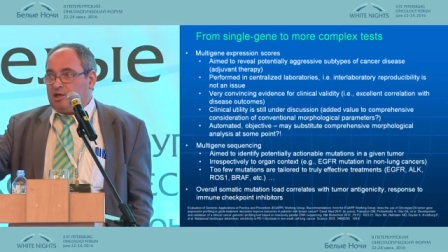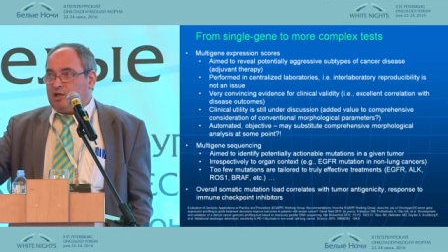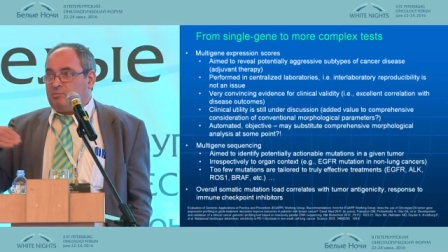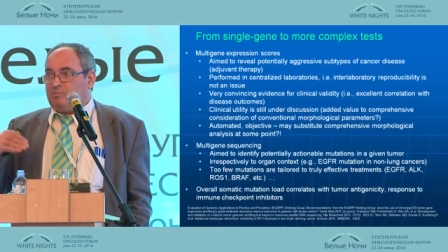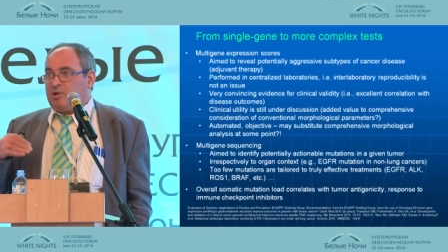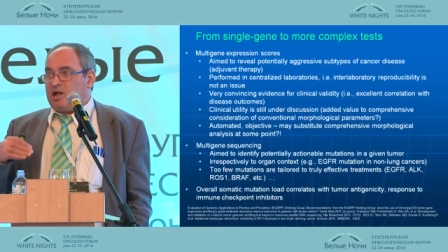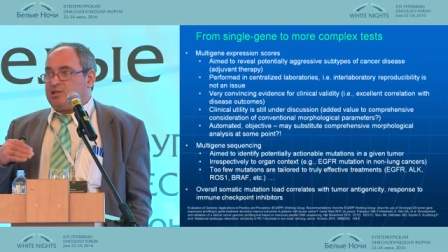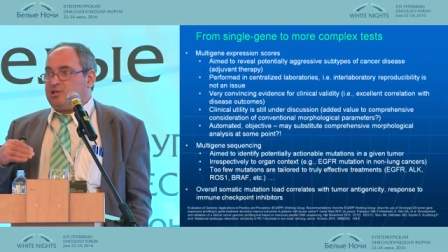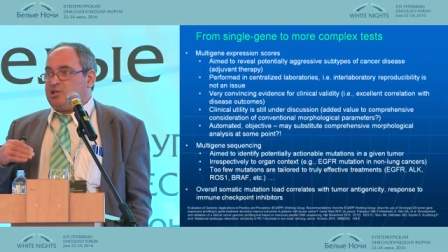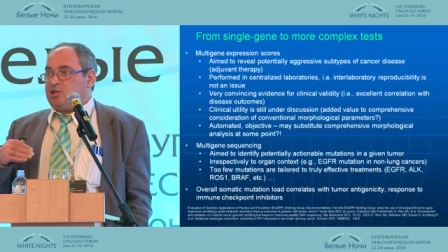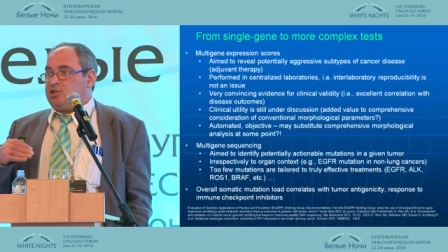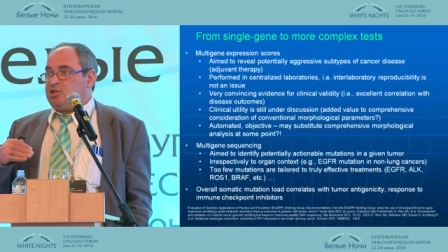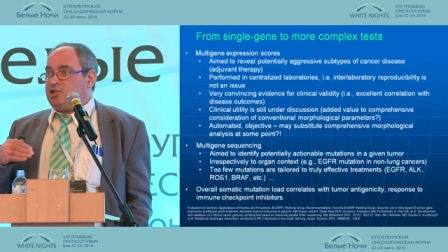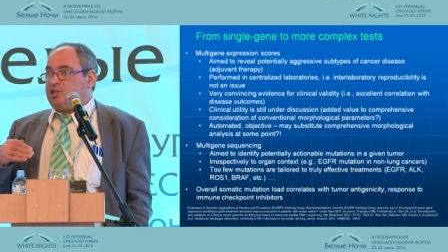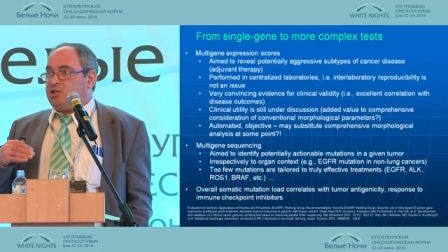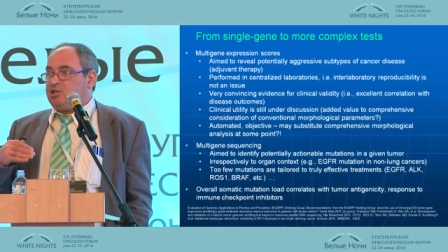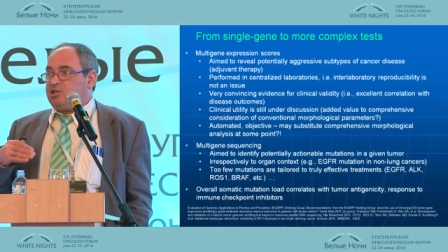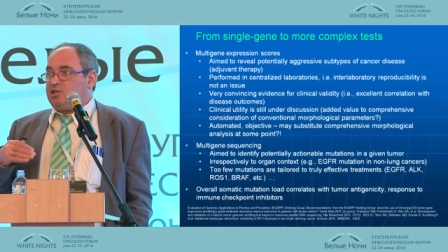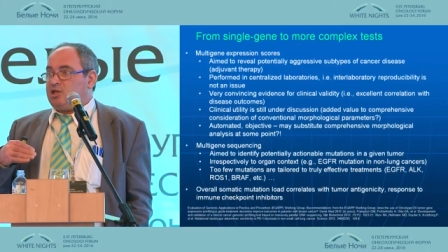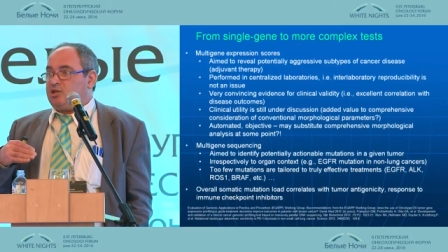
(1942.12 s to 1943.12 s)

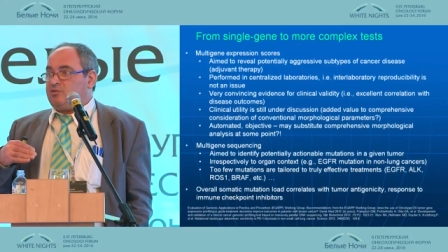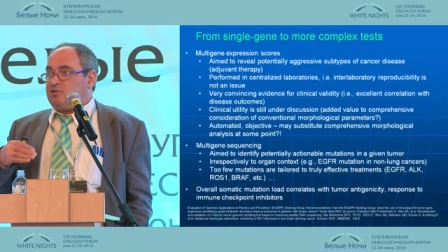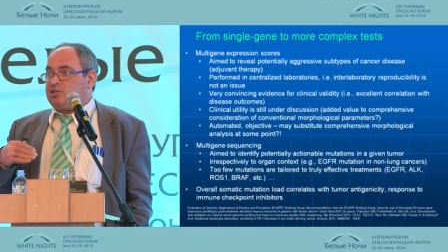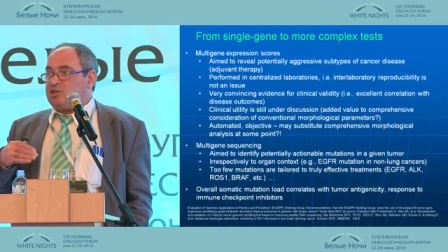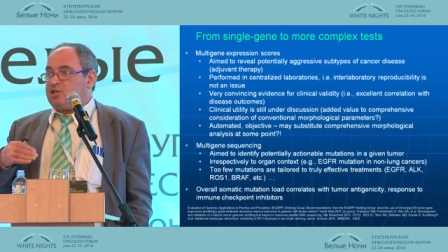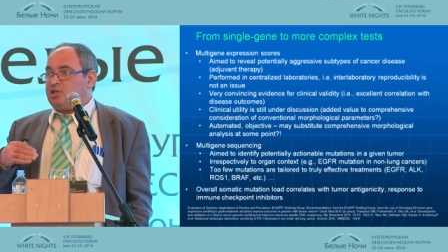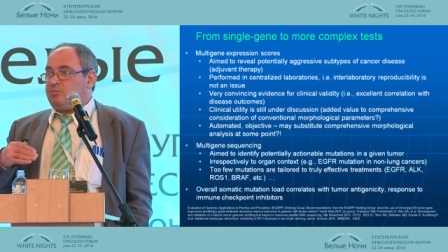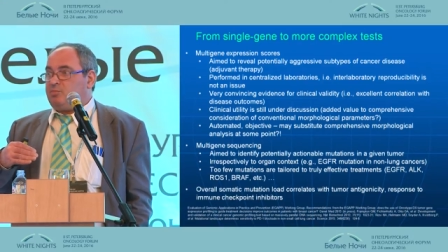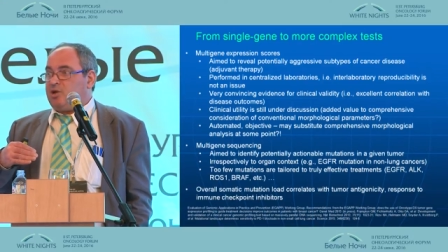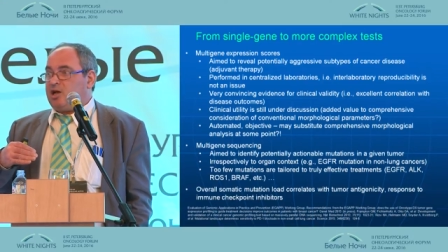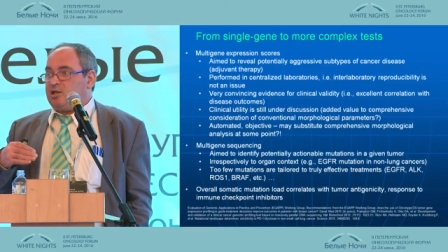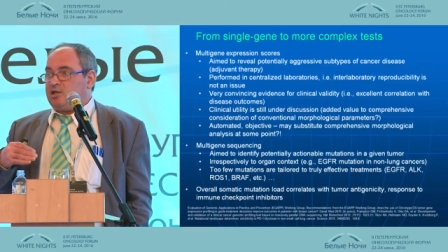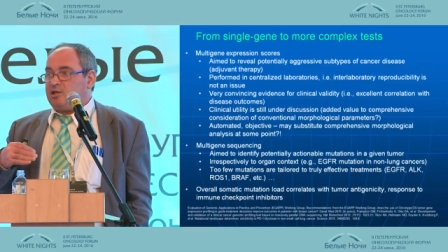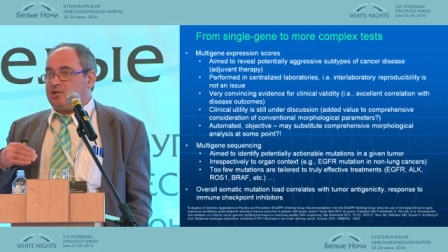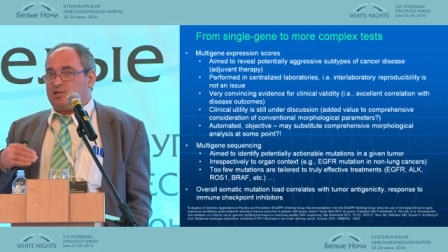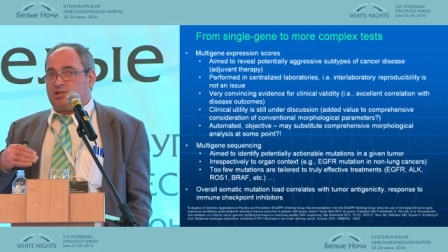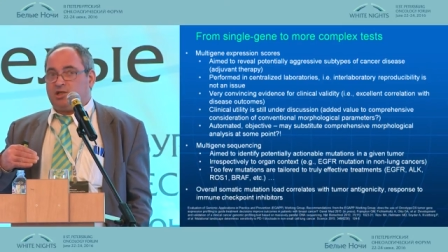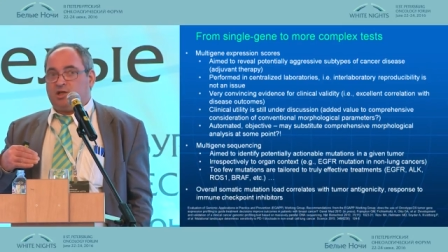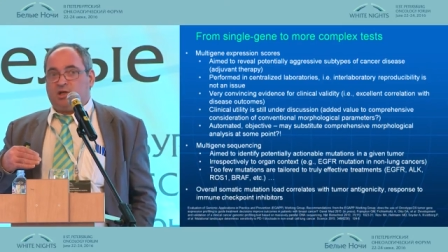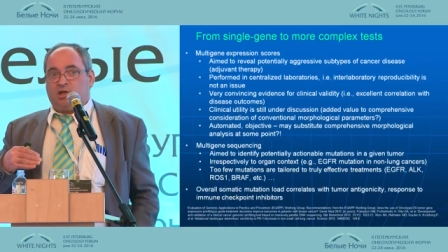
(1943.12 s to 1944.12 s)
multi-gene sequencing
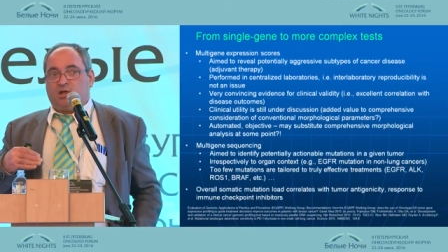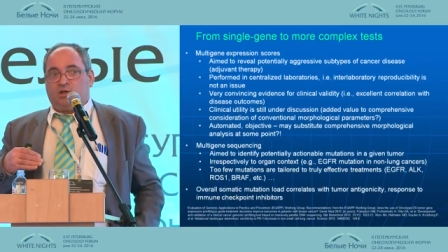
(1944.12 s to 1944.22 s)
panels